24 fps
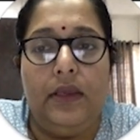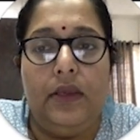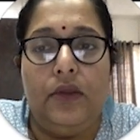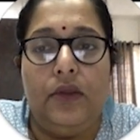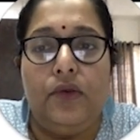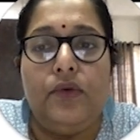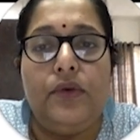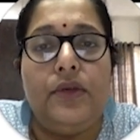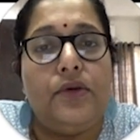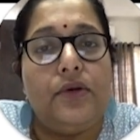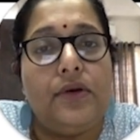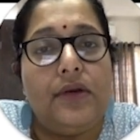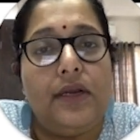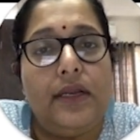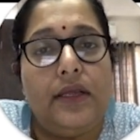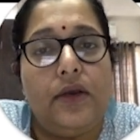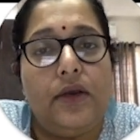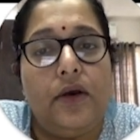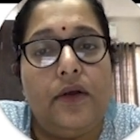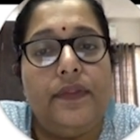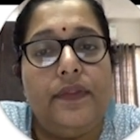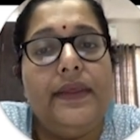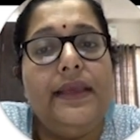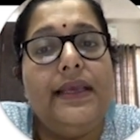You need to click
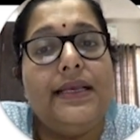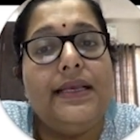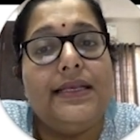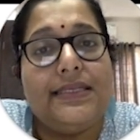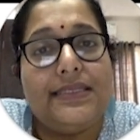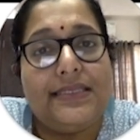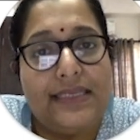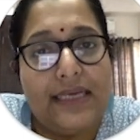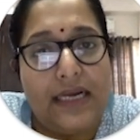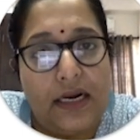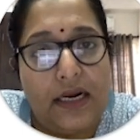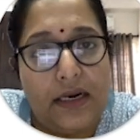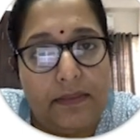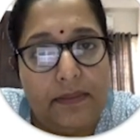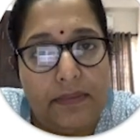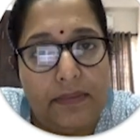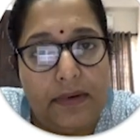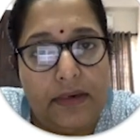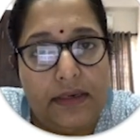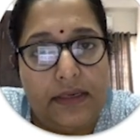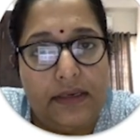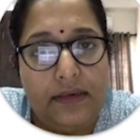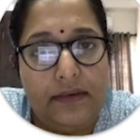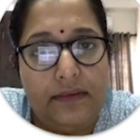on the start
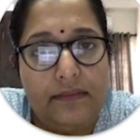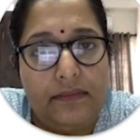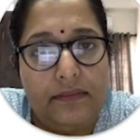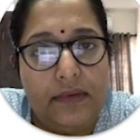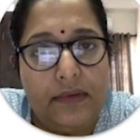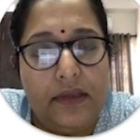button.